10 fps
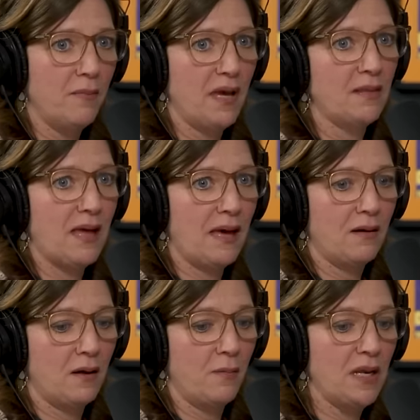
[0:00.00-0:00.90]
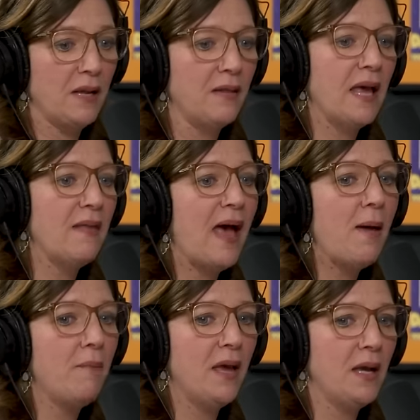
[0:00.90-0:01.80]
make that, I mean, and
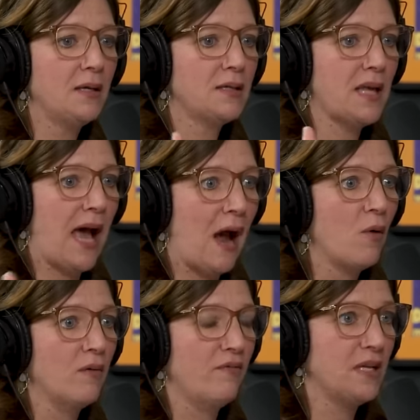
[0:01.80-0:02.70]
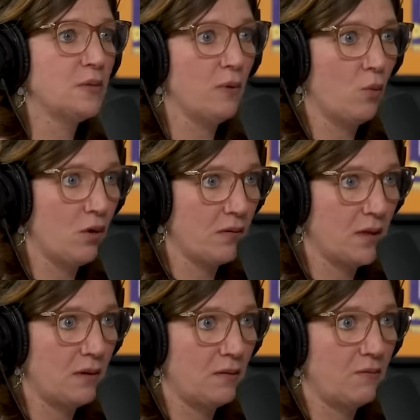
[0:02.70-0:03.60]
that makes our investment worth it